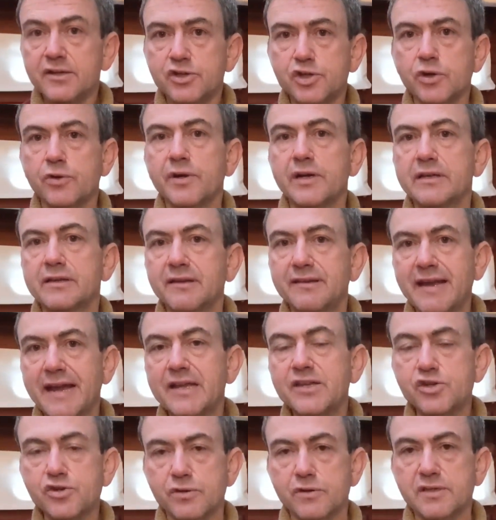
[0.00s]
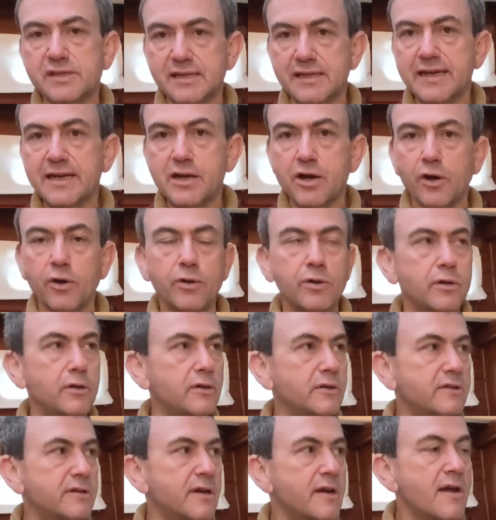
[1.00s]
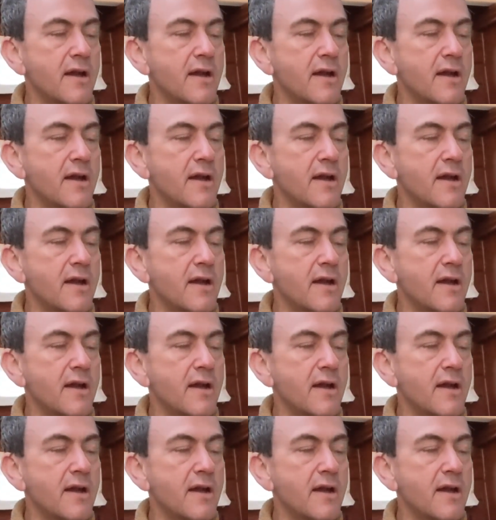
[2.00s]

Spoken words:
during the dangerously cold